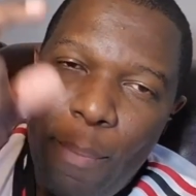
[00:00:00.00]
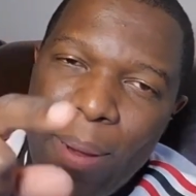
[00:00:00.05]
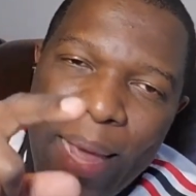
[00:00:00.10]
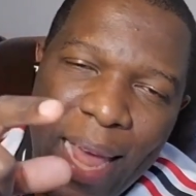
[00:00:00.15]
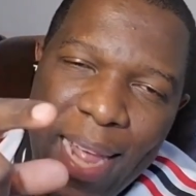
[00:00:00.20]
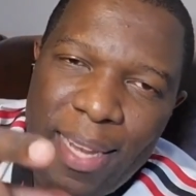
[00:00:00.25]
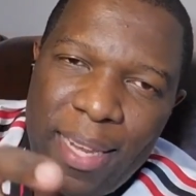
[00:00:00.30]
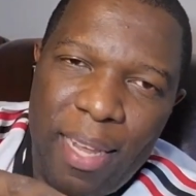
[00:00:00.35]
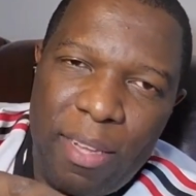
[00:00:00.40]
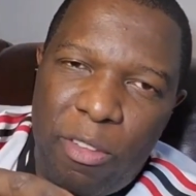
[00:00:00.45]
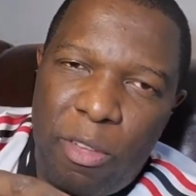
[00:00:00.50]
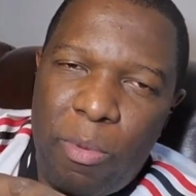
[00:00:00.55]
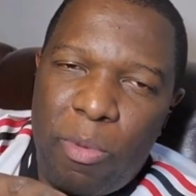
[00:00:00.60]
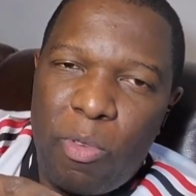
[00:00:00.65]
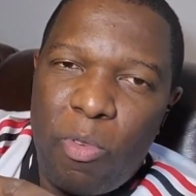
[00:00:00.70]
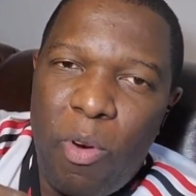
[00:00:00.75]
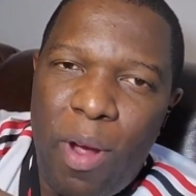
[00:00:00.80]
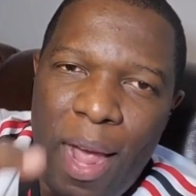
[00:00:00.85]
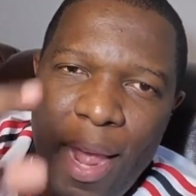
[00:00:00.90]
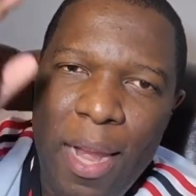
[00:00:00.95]
Hit the
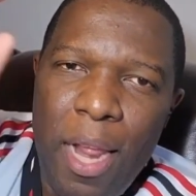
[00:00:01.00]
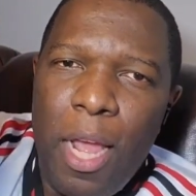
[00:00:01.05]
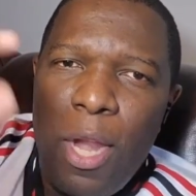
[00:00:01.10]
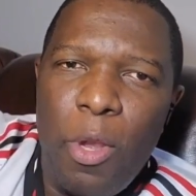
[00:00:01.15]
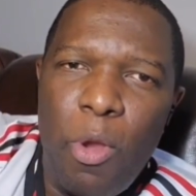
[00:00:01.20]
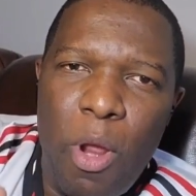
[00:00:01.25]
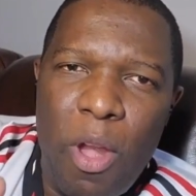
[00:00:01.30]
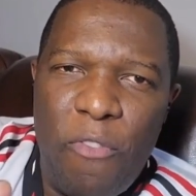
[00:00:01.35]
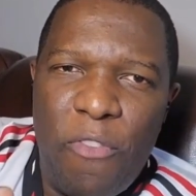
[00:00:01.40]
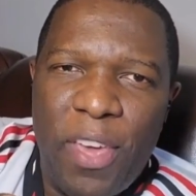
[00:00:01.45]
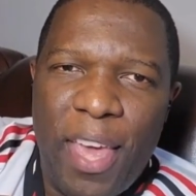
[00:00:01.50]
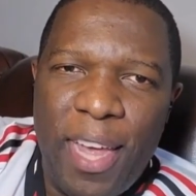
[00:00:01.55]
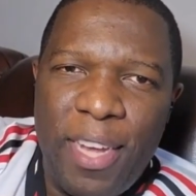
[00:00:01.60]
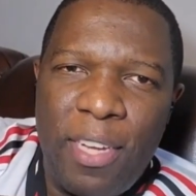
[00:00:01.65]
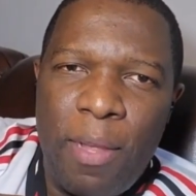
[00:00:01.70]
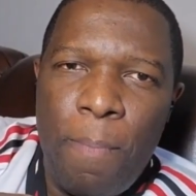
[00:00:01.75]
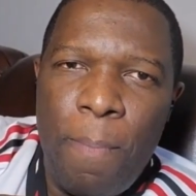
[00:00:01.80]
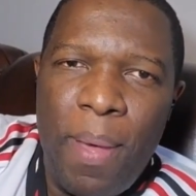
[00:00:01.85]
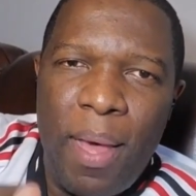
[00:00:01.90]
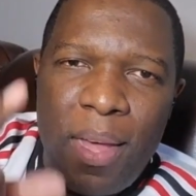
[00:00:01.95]
subscribe
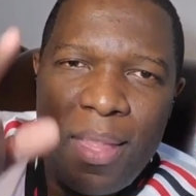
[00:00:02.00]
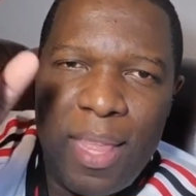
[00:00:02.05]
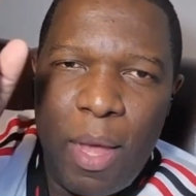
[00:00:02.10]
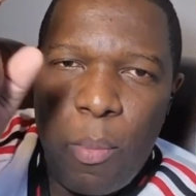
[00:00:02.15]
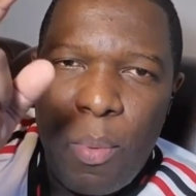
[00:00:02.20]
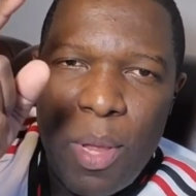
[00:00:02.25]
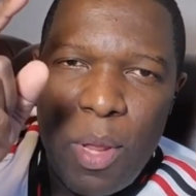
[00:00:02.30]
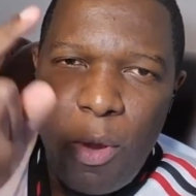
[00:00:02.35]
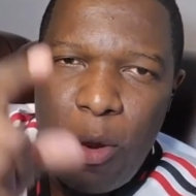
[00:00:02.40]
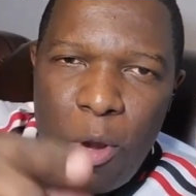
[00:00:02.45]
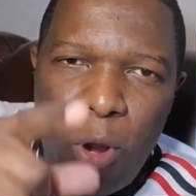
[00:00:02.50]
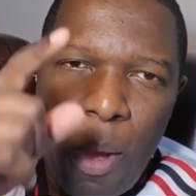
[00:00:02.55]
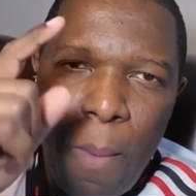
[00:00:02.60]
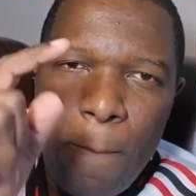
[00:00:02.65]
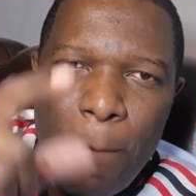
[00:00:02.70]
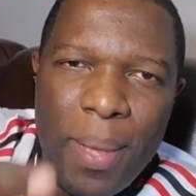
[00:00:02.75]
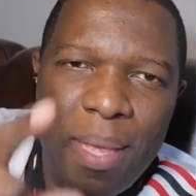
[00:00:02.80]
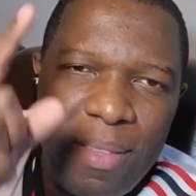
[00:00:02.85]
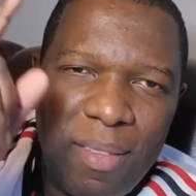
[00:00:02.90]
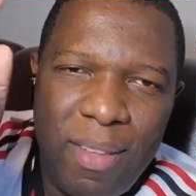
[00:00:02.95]
notification bell that way you do not
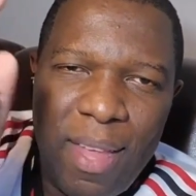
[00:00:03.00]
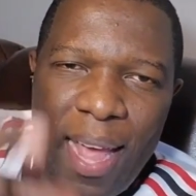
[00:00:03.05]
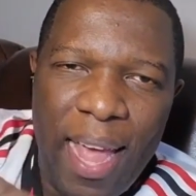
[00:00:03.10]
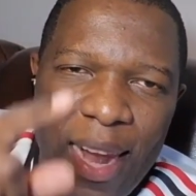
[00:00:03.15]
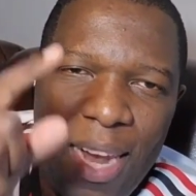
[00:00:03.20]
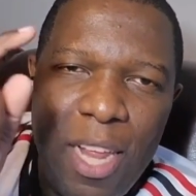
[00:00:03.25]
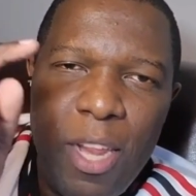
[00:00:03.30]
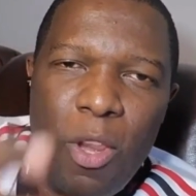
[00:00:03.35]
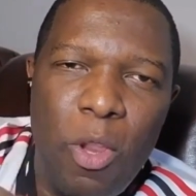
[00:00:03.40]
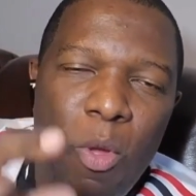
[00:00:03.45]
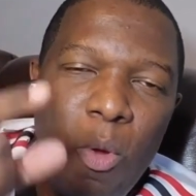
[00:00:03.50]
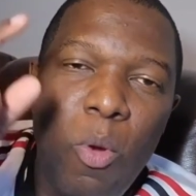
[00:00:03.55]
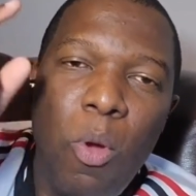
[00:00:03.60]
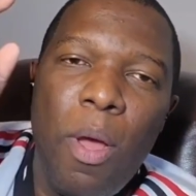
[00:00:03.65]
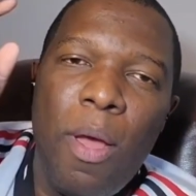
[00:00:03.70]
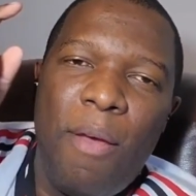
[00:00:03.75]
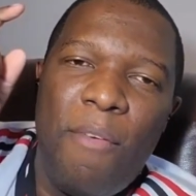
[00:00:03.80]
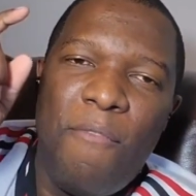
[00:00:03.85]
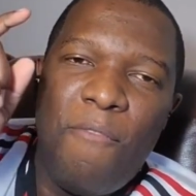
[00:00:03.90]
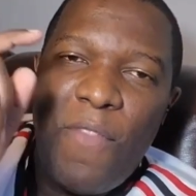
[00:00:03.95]
miss any new
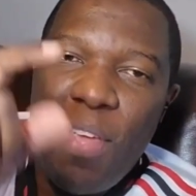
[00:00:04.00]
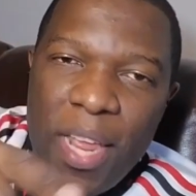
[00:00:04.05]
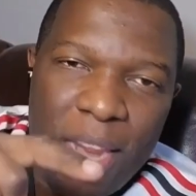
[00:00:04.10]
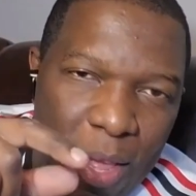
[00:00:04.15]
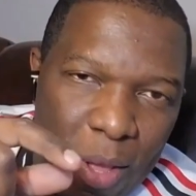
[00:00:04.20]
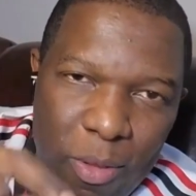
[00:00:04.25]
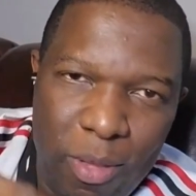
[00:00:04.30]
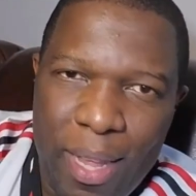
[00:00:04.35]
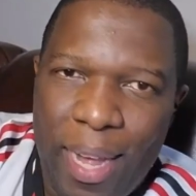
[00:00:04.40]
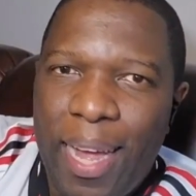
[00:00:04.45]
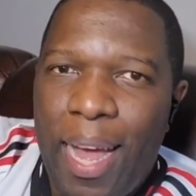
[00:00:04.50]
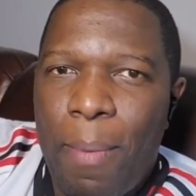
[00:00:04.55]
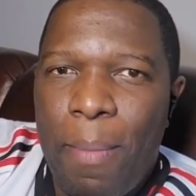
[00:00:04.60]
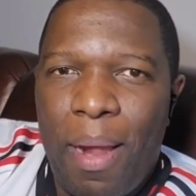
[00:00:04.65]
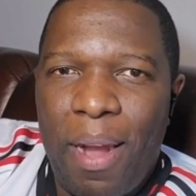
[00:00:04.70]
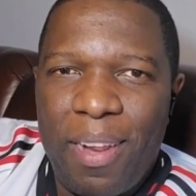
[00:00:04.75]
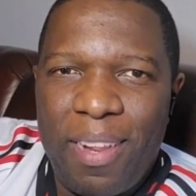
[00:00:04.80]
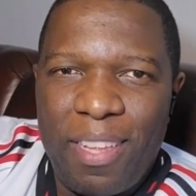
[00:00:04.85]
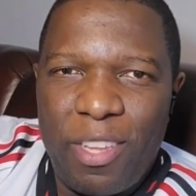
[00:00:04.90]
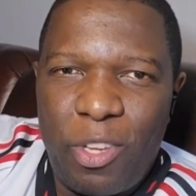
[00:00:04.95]
videos that come
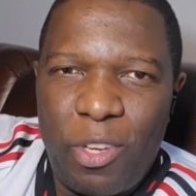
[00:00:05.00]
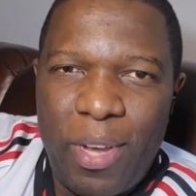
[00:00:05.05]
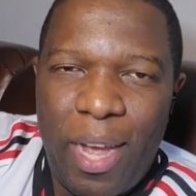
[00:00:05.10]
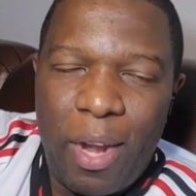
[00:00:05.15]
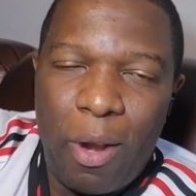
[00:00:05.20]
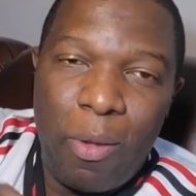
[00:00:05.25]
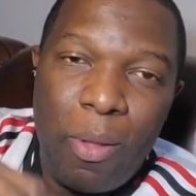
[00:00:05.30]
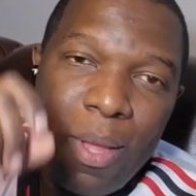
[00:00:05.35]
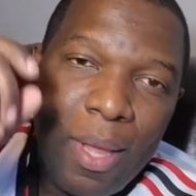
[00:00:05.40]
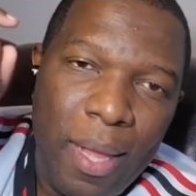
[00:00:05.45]
out of this channel.